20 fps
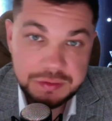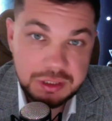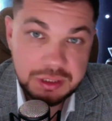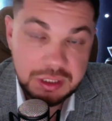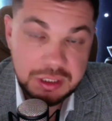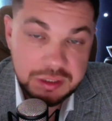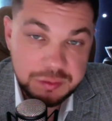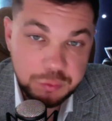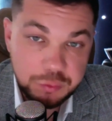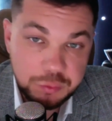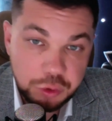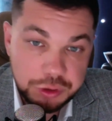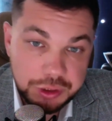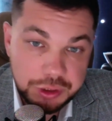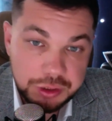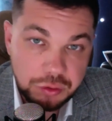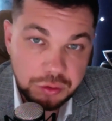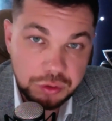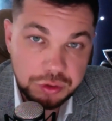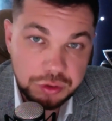Usually
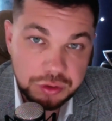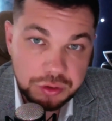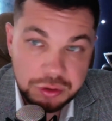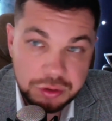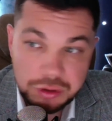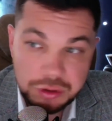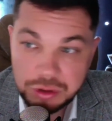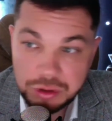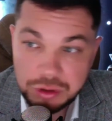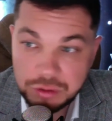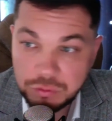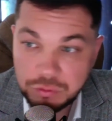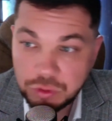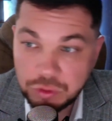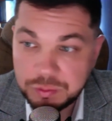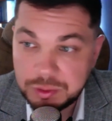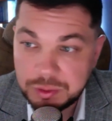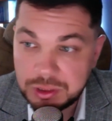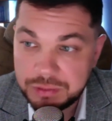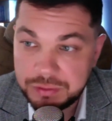we have
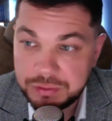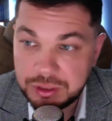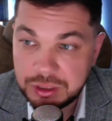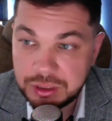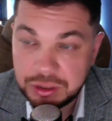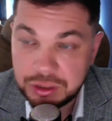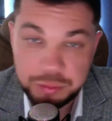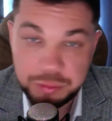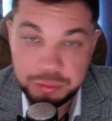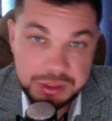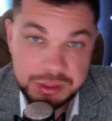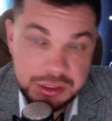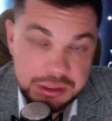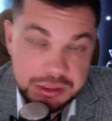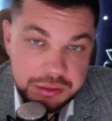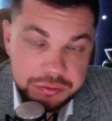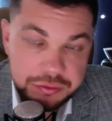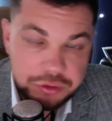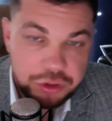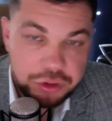
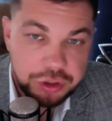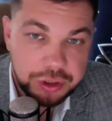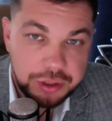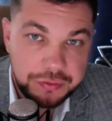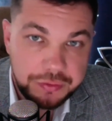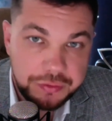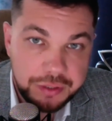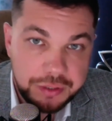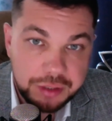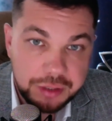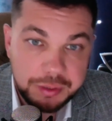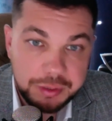2,500